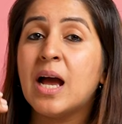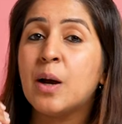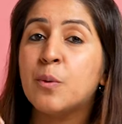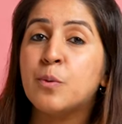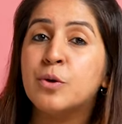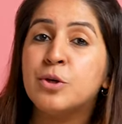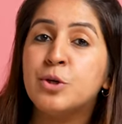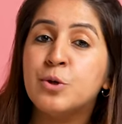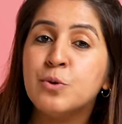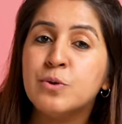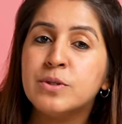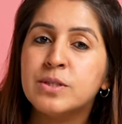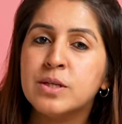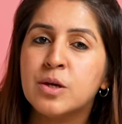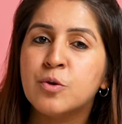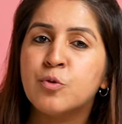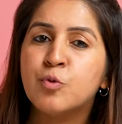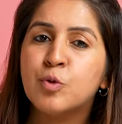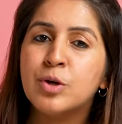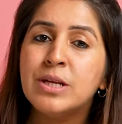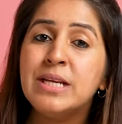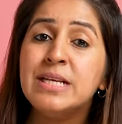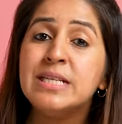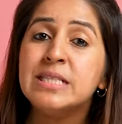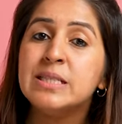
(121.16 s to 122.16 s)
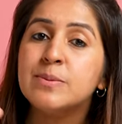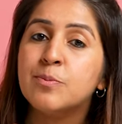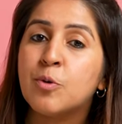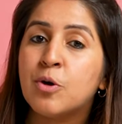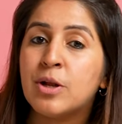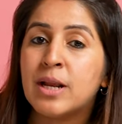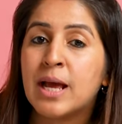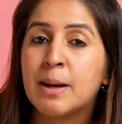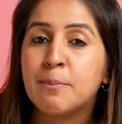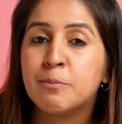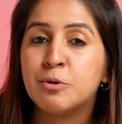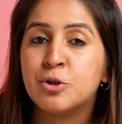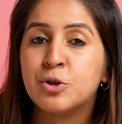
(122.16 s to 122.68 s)
I would use really
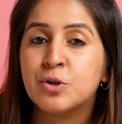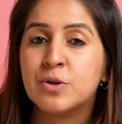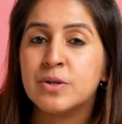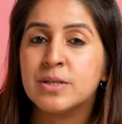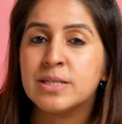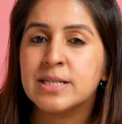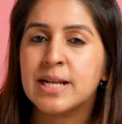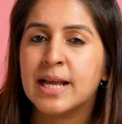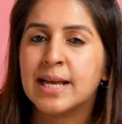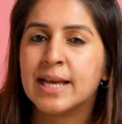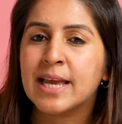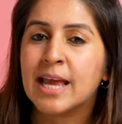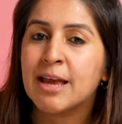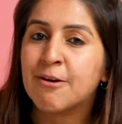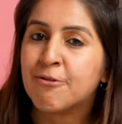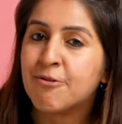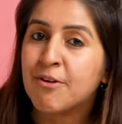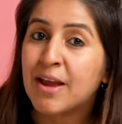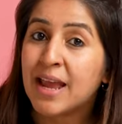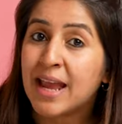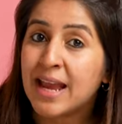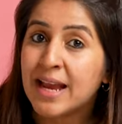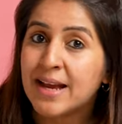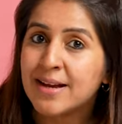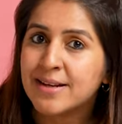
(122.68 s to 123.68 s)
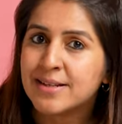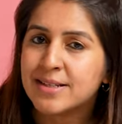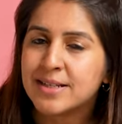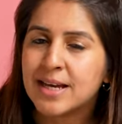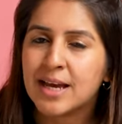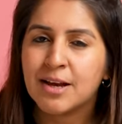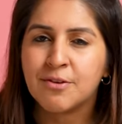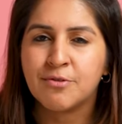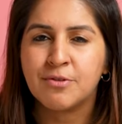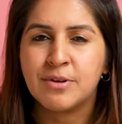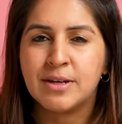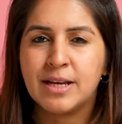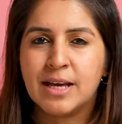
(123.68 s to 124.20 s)
small apertures like f8,
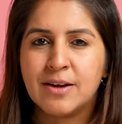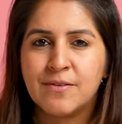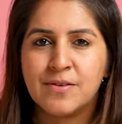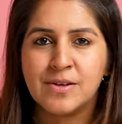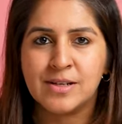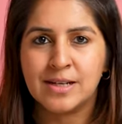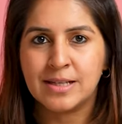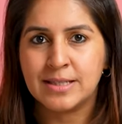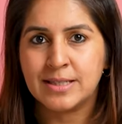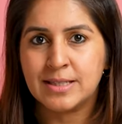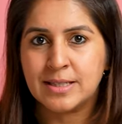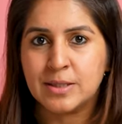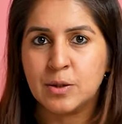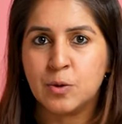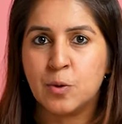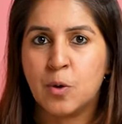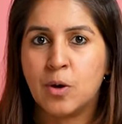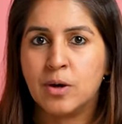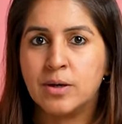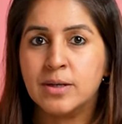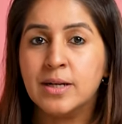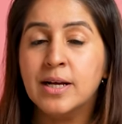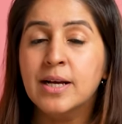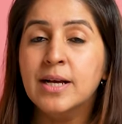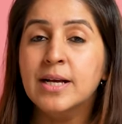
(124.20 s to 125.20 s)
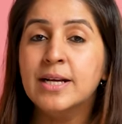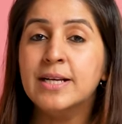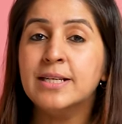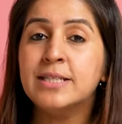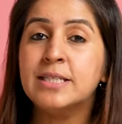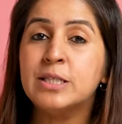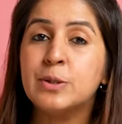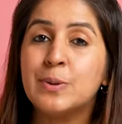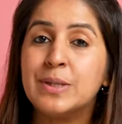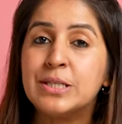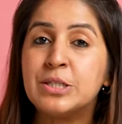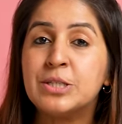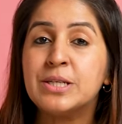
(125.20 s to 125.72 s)
f11, and so on,
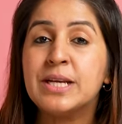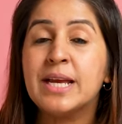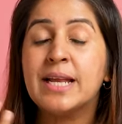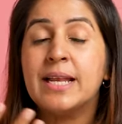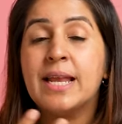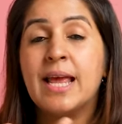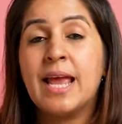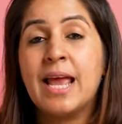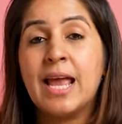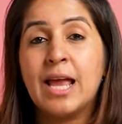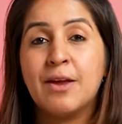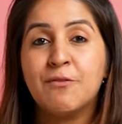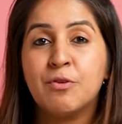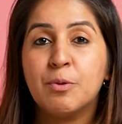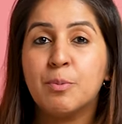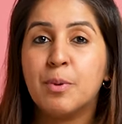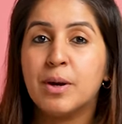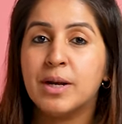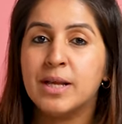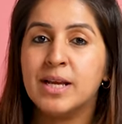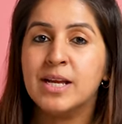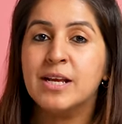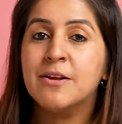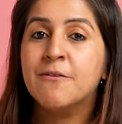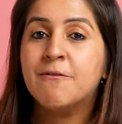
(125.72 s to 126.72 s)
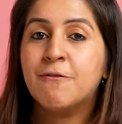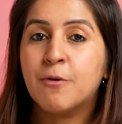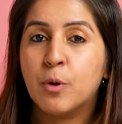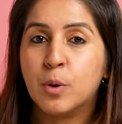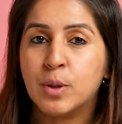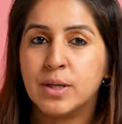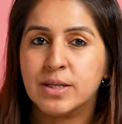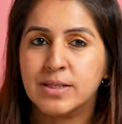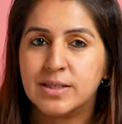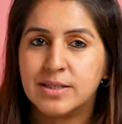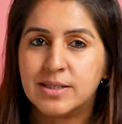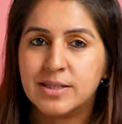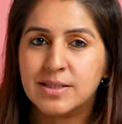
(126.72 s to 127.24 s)
so as to get everybody in
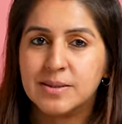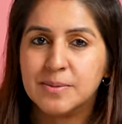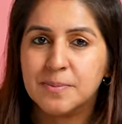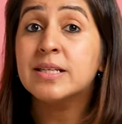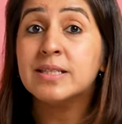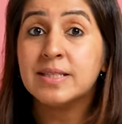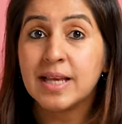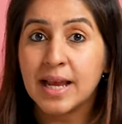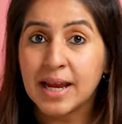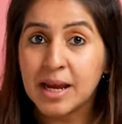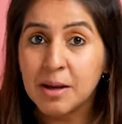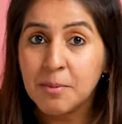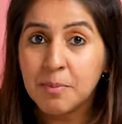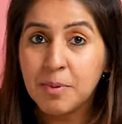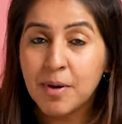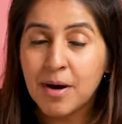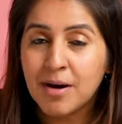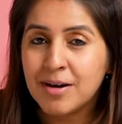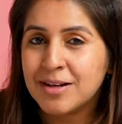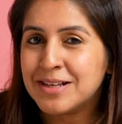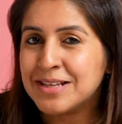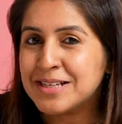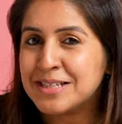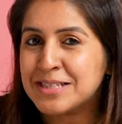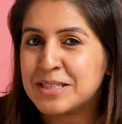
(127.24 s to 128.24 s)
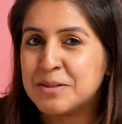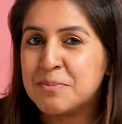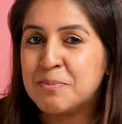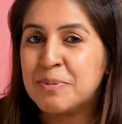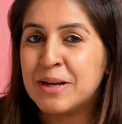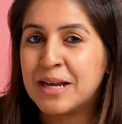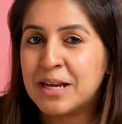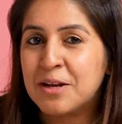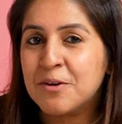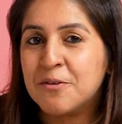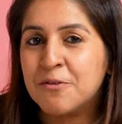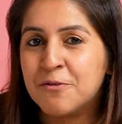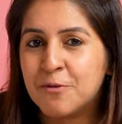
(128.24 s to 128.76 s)
focus. The second part is the
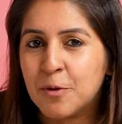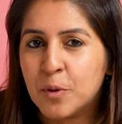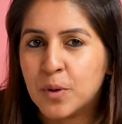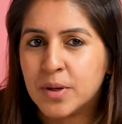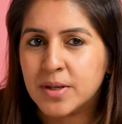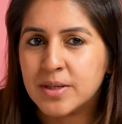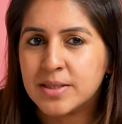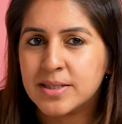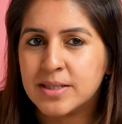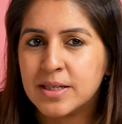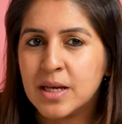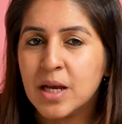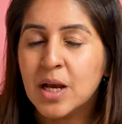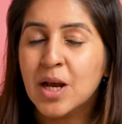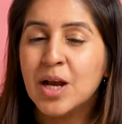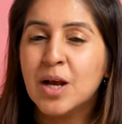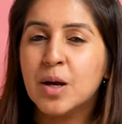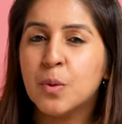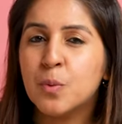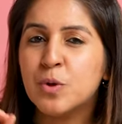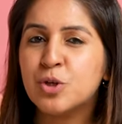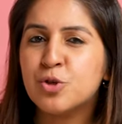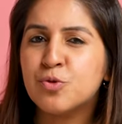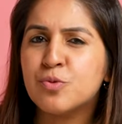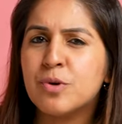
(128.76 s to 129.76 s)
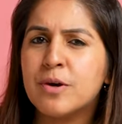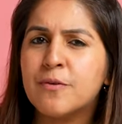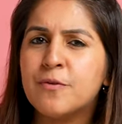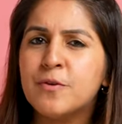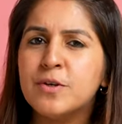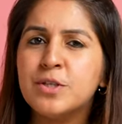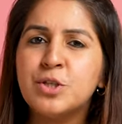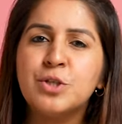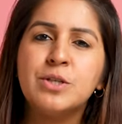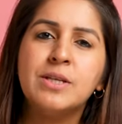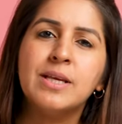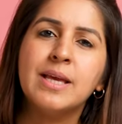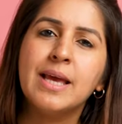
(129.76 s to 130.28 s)
plane of focus, which
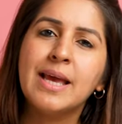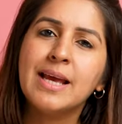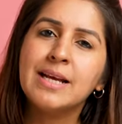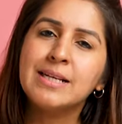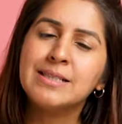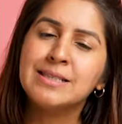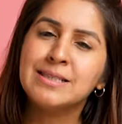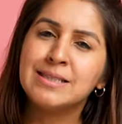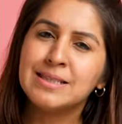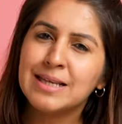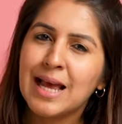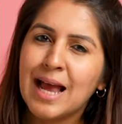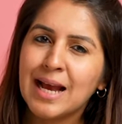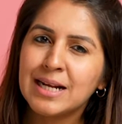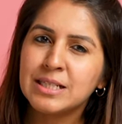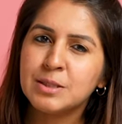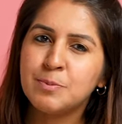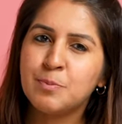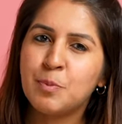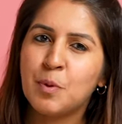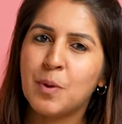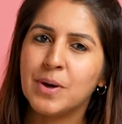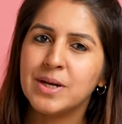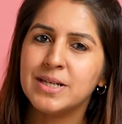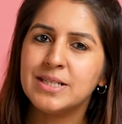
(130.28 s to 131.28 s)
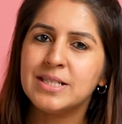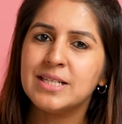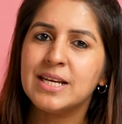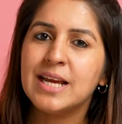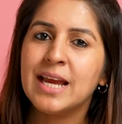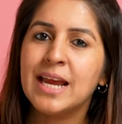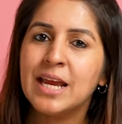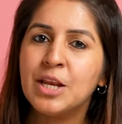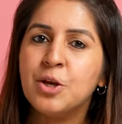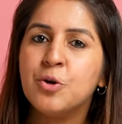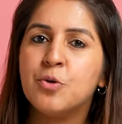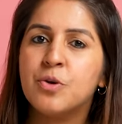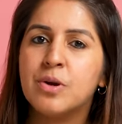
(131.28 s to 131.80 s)
refers to the exact point
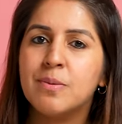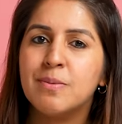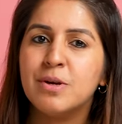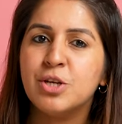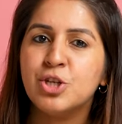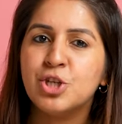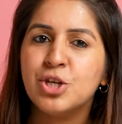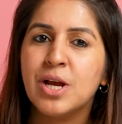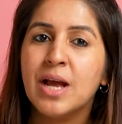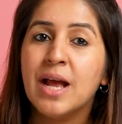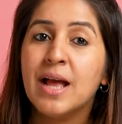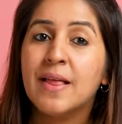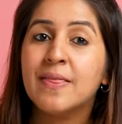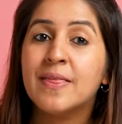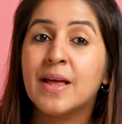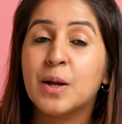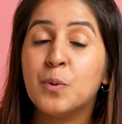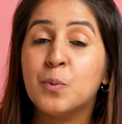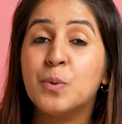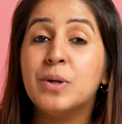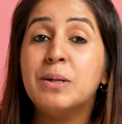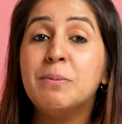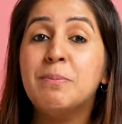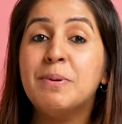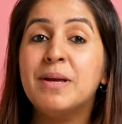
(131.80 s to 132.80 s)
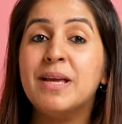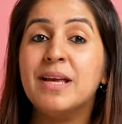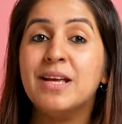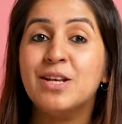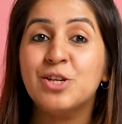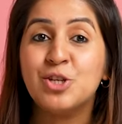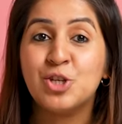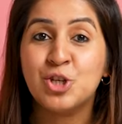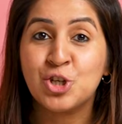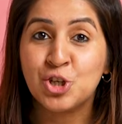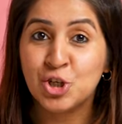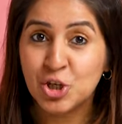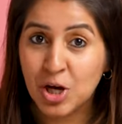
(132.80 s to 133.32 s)
in your image that will be
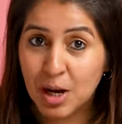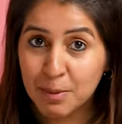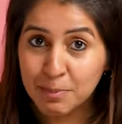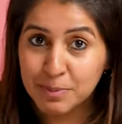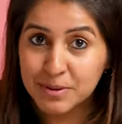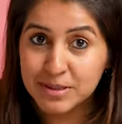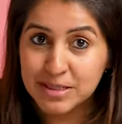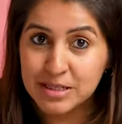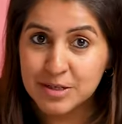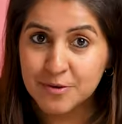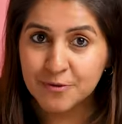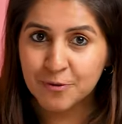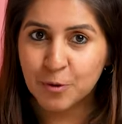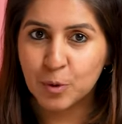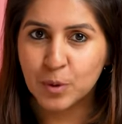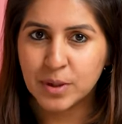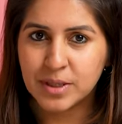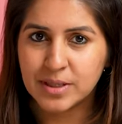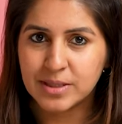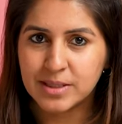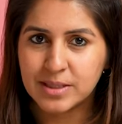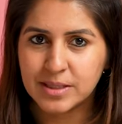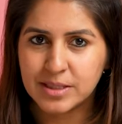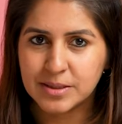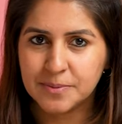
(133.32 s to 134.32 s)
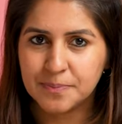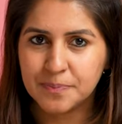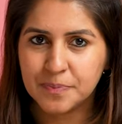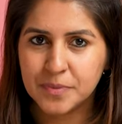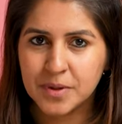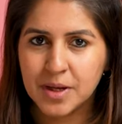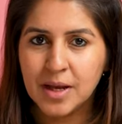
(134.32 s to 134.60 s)
in sharpest focus.